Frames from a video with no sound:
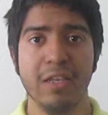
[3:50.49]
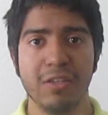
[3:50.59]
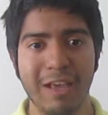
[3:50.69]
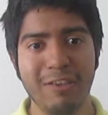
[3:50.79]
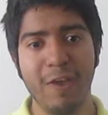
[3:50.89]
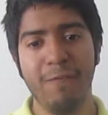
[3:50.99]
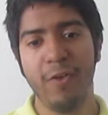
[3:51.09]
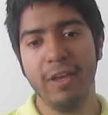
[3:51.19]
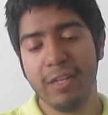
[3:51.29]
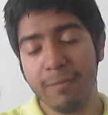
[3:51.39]
So that's what I
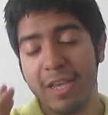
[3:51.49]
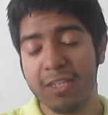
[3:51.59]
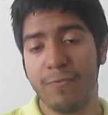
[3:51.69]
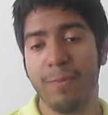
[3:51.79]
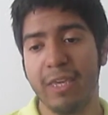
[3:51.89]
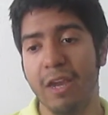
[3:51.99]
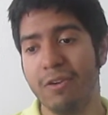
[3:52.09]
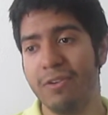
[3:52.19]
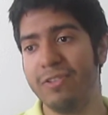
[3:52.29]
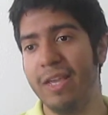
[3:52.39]
thought. it did amazing from the
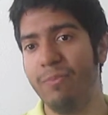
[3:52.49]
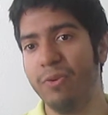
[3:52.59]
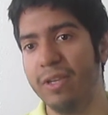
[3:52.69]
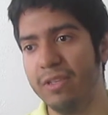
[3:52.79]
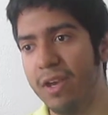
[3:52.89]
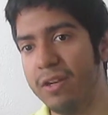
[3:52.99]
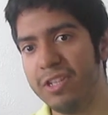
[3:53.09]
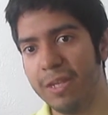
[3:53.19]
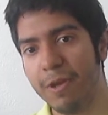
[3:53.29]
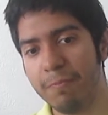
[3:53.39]
character standpoint because
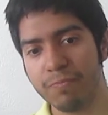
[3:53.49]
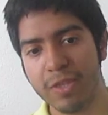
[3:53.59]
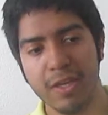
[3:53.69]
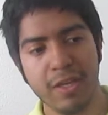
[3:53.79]
Hanajima,